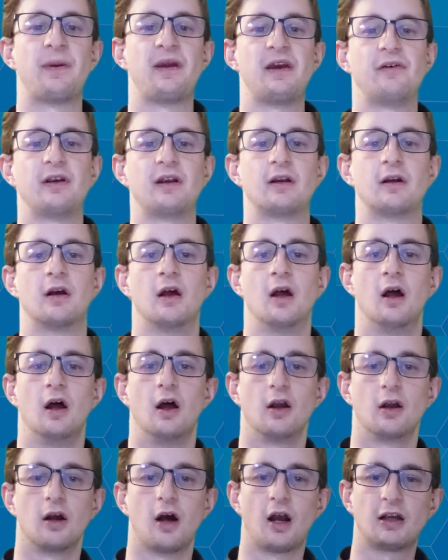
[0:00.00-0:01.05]
appearing
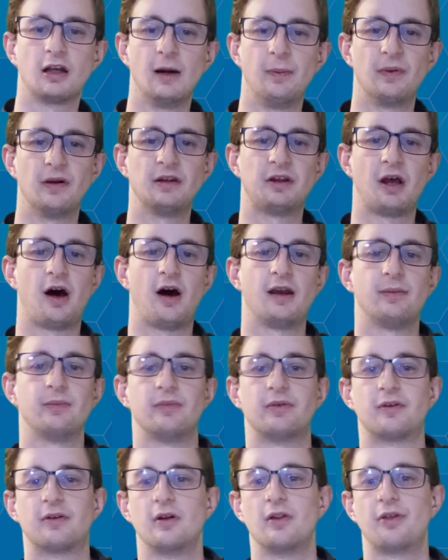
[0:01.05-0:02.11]
a couple of
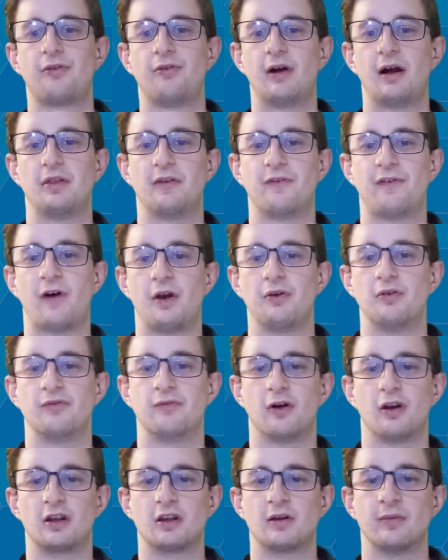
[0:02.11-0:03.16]
times throughout the final
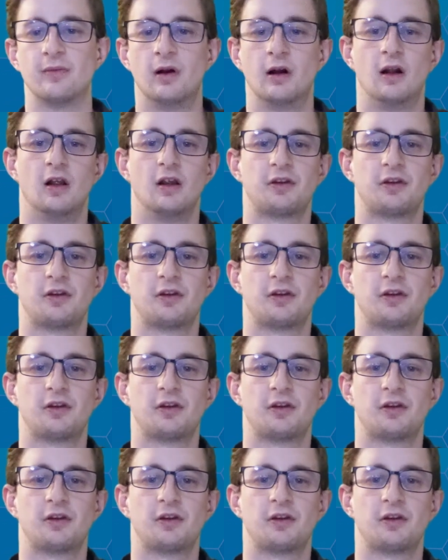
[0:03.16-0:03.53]
volume,